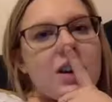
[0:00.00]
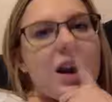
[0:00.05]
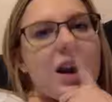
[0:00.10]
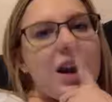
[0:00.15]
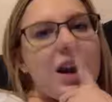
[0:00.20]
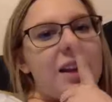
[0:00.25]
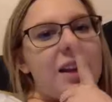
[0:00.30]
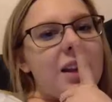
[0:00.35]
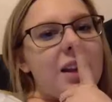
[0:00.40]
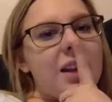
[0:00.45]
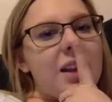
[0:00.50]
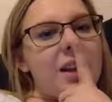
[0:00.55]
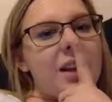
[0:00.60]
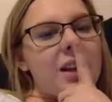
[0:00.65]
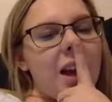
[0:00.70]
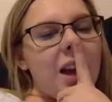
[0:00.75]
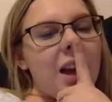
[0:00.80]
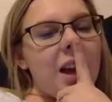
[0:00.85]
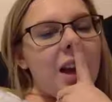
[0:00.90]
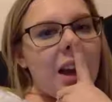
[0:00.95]
think that
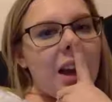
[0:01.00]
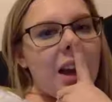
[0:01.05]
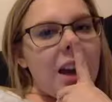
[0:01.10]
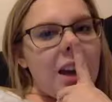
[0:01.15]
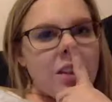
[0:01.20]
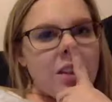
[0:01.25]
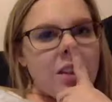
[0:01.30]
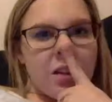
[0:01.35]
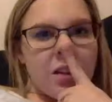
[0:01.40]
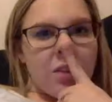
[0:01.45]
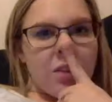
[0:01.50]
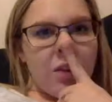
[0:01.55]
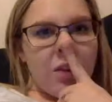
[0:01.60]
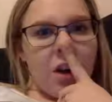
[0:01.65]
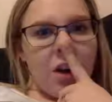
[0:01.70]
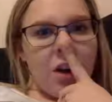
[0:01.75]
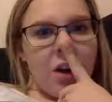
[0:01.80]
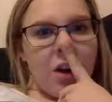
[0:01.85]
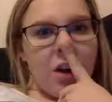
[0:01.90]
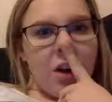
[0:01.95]
answers the
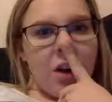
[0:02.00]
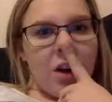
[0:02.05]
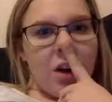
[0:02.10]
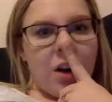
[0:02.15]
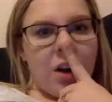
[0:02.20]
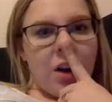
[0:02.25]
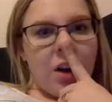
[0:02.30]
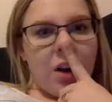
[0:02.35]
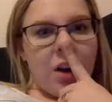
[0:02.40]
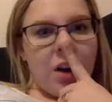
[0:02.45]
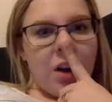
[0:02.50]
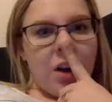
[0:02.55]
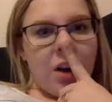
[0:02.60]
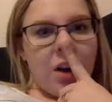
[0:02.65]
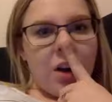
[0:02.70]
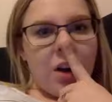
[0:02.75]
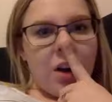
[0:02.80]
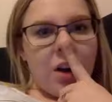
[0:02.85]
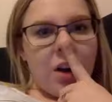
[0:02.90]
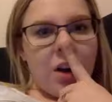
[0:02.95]
wrong question. I think that
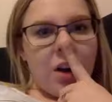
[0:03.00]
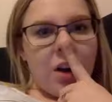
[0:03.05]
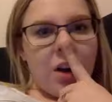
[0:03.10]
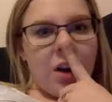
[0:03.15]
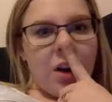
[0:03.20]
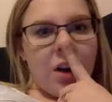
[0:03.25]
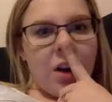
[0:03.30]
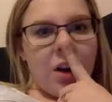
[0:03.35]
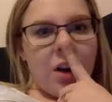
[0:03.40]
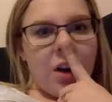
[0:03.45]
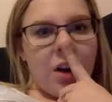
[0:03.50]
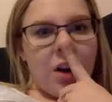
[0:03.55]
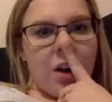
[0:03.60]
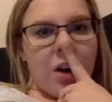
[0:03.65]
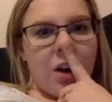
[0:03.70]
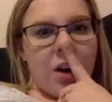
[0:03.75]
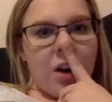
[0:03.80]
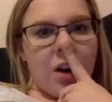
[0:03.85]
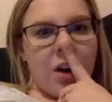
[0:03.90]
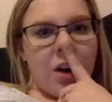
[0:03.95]
answers the
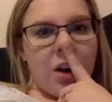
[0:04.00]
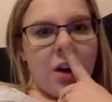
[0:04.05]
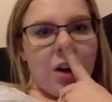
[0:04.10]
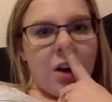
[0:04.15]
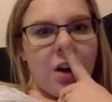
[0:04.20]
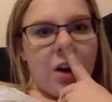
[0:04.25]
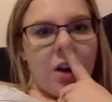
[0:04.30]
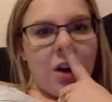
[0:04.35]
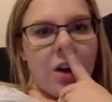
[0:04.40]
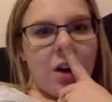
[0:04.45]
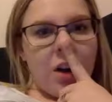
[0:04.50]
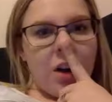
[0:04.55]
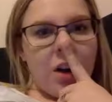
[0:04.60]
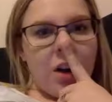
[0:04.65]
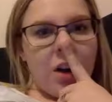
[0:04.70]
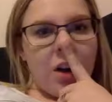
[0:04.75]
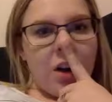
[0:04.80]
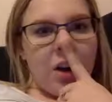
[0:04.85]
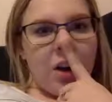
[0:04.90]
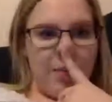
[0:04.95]
question that we answered
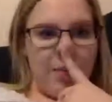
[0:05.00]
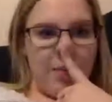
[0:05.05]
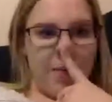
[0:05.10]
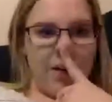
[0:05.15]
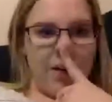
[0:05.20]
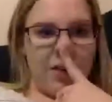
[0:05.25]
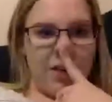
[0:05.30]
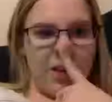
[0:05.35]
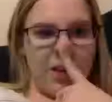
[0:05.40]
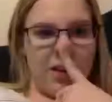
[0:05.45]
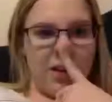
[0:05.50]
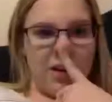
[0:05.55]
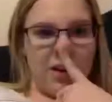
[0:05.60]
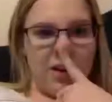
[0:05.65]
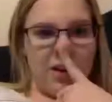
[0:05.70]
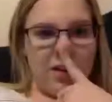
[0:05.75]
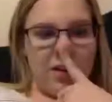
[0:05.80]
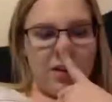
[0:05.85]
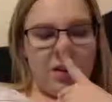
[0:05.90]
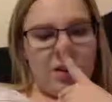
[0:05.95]
earlier about
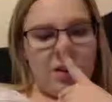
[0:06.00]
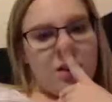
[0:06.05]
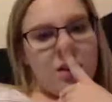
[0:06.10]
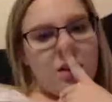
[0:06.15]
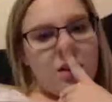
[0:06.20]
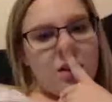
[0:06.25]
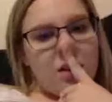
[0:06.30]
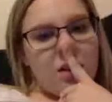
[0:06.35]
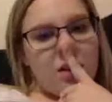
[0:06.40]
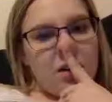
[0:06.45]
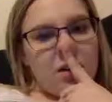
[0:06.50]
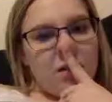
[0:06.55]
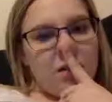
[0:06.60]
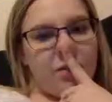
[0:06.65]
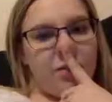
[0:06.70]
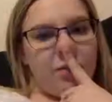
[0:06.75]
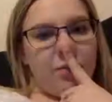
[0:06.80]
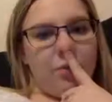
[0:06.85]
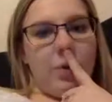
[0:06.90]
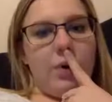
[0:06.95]
the
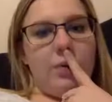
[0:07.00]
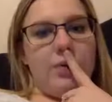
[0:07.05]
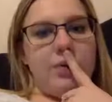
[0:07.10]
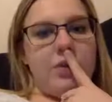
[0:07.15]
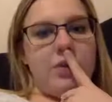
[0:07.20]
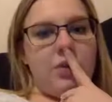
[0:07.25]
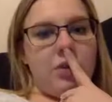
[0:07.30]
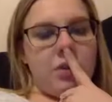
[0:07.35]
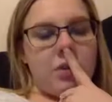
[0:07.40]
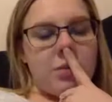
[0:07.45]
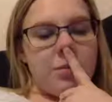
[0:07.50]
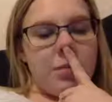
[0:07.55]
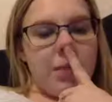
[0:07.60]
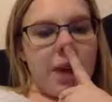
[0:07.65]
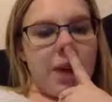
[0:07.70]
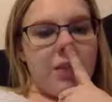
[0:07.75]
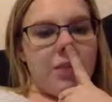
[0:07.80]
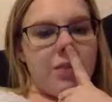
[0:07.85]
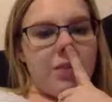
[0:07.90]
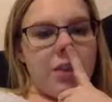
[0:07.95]
what would you
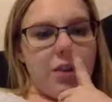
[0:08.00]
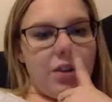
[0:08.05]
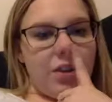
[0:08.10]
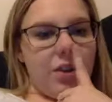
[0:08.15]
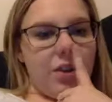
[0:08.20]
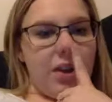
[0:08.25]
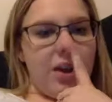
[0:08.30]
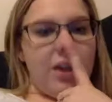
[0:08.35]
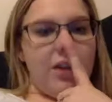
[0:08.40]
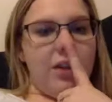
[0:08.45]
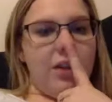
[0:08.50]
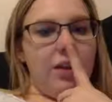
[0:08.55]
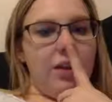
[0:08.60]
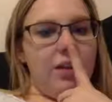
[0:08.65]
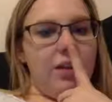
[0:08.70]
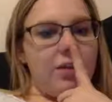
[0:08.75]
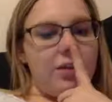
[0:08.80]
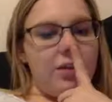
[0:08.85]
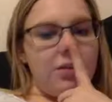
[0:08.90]
expect further inland.